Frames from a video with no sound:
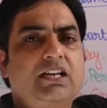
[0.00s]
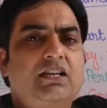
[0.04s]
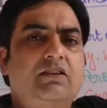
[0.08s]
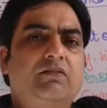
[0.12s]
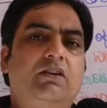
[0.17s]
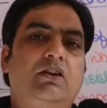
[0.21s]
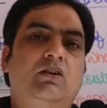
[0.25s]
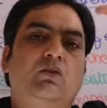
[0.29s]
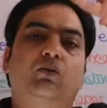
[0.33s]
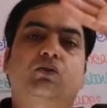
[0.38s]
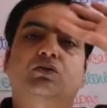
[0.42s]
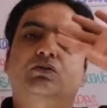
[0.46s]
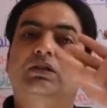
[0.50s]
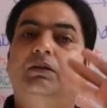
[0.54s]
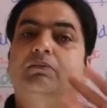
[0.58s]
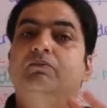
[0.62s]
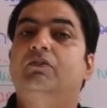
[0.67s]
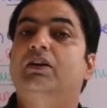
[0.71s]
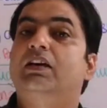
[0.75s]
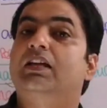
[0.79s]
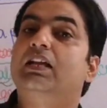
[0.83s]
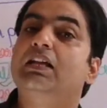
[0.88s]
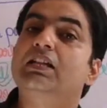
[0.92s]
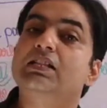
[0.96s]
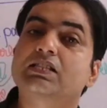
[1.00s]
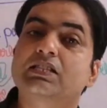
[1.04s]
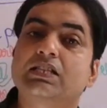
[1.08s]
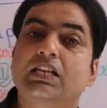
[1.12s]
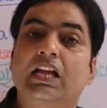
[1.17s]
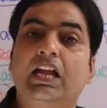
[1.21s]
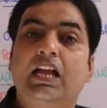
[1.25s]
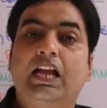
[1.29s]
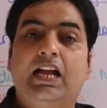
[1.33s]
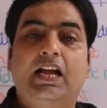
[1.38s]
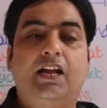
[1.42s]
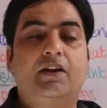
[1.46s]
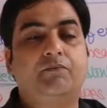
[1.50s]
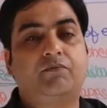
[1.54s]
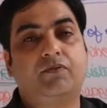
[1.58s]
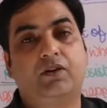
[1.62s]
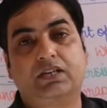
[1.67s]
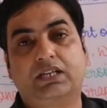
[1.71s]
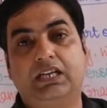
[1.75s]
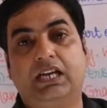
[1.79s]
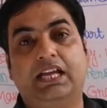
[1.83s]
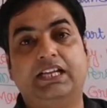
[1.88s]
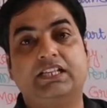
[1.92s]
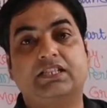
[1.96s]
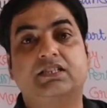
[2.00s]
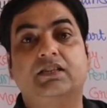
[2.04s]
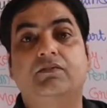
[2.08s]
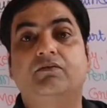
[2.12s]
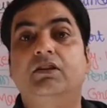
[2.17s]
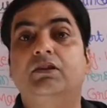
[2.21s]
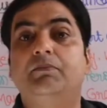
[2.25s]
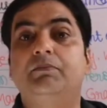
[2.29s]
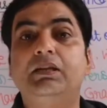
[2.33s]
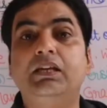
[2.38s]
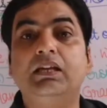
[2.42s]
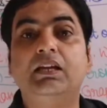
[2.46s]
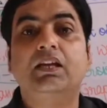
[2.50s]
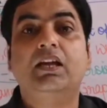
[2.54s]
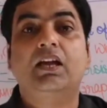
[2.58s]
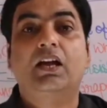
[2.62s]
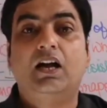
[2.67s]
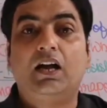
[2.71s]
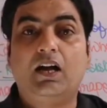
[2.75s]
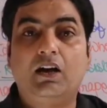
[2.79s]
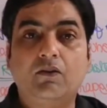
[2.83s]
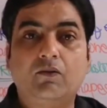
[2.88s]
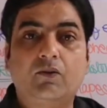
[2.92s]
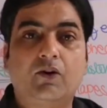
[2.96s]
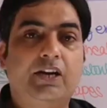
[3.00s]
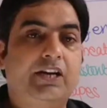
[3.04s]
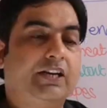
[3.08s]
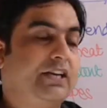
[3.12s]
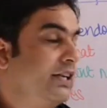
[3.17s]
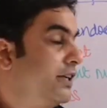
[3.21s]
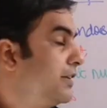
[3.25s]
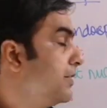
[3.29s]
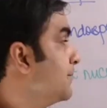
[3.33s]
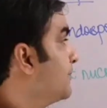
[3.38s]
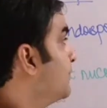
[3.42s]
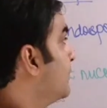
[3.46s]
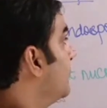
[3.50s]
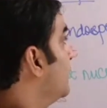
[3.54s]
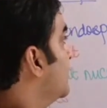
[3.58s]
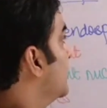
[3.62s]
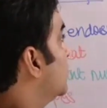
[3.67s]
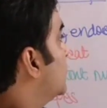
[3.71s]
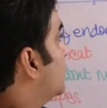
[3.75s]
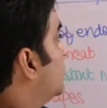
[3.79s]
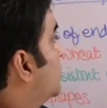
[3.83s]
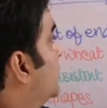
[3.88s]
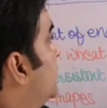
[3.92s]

it will go somewhere else, and fertilization will be avoided. So